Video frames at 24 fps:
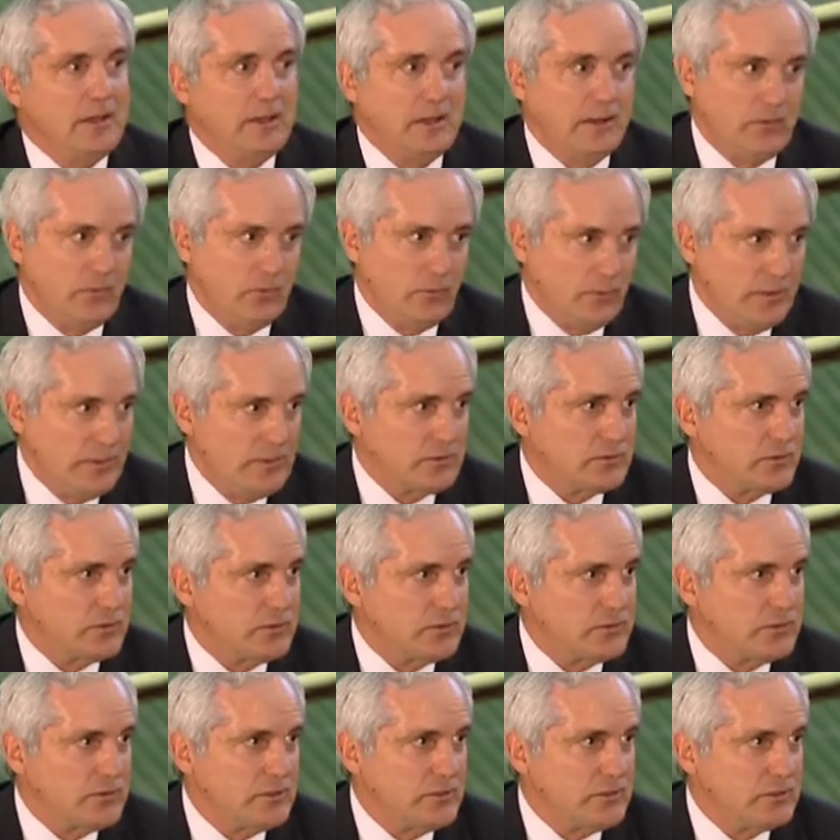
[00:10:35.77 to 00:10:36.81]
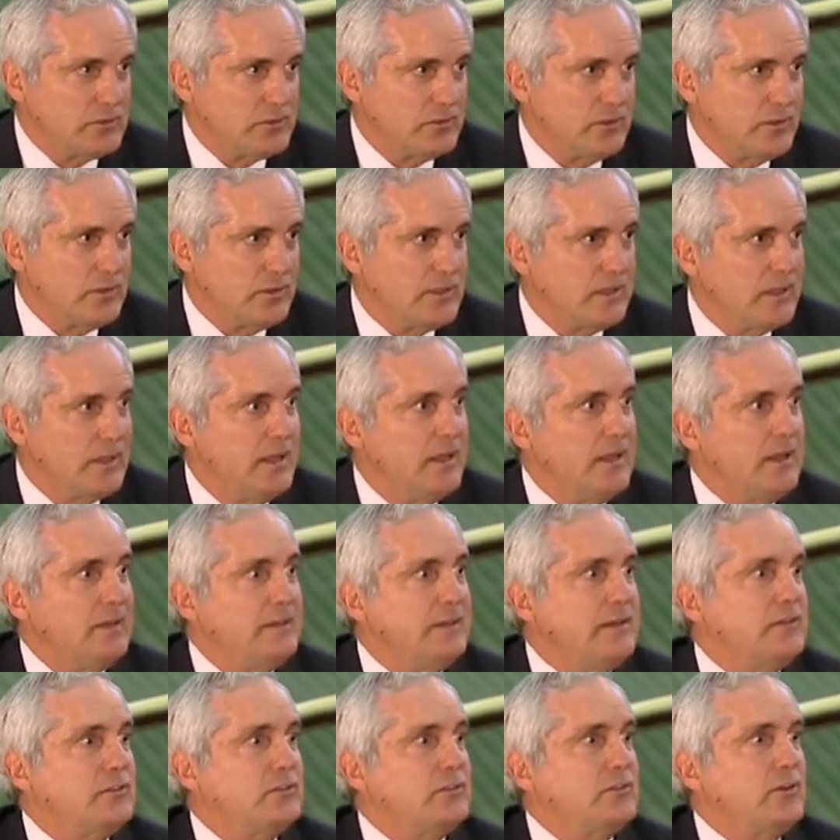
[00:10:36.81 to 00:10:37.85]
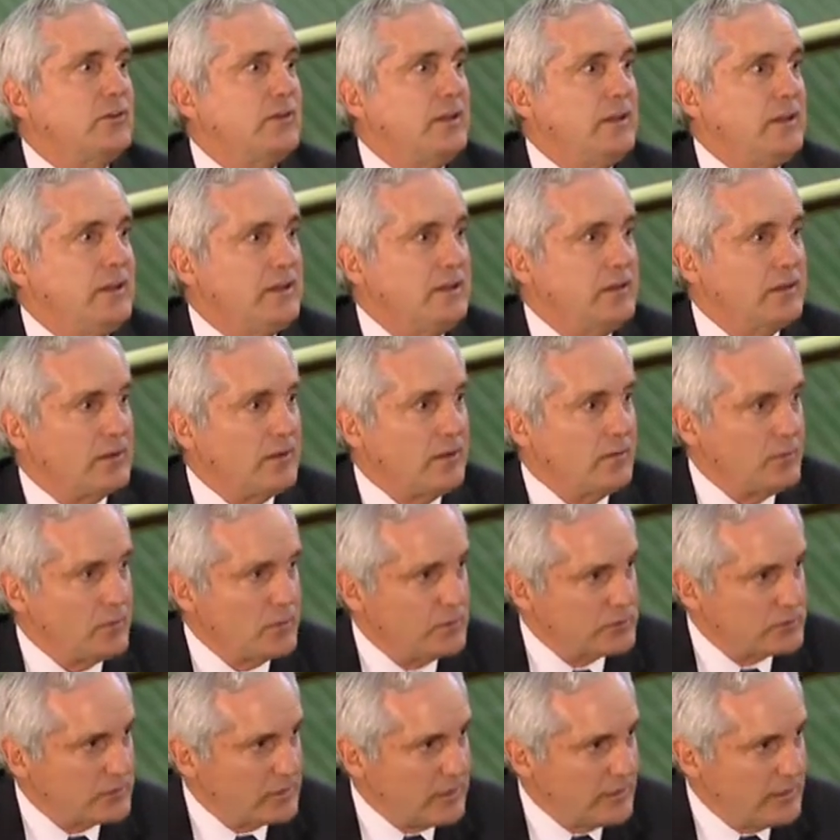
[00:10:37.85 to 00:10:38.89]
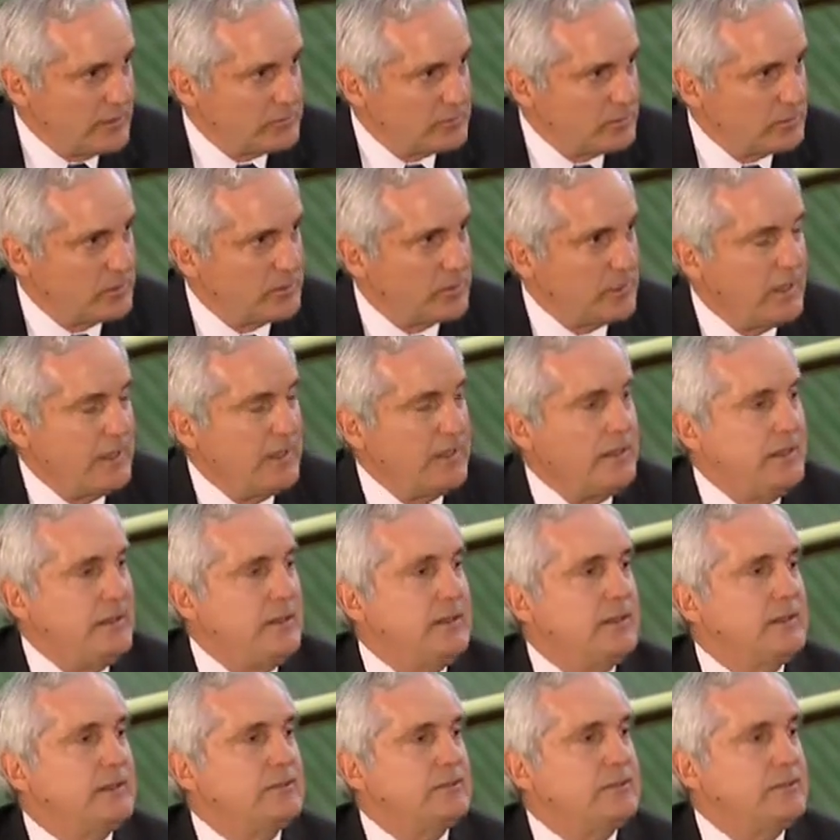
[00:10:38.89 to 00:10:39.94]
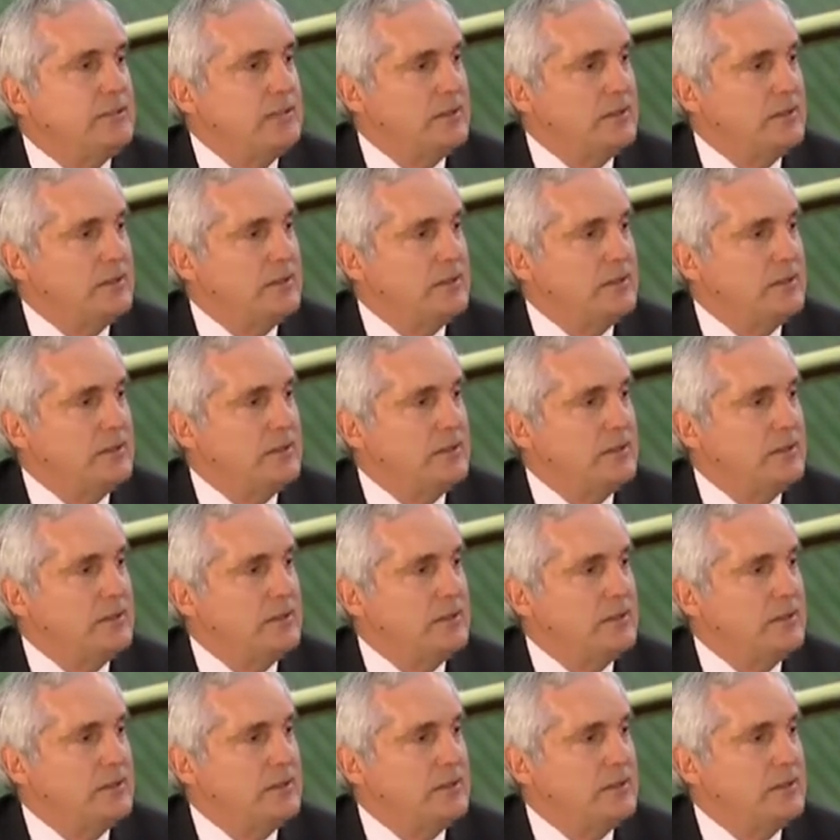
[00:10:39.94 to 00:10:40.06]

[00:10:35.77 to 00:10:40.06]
of research that you're doing that's turning into commercializable ideas,